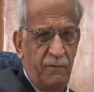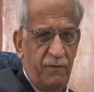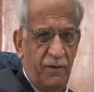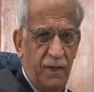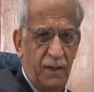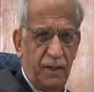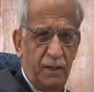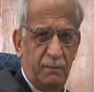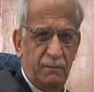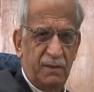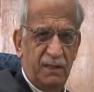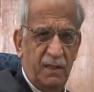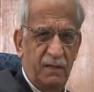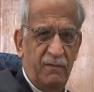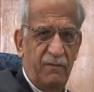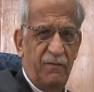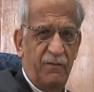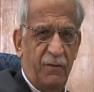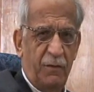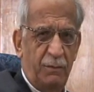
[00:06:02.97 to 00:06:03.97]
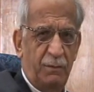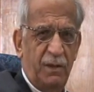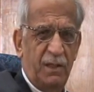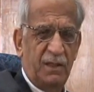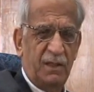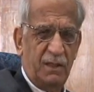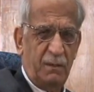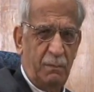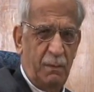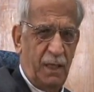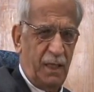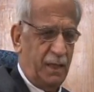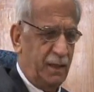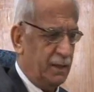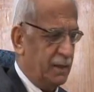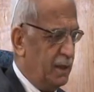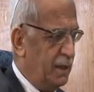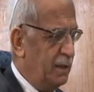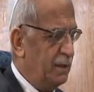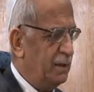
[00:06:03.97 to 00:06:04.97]
defend themselves from the
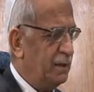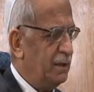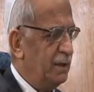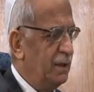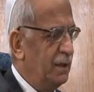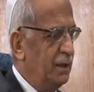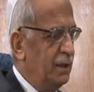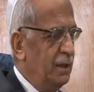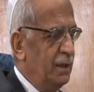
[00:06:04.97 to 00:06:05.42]
Samaritans,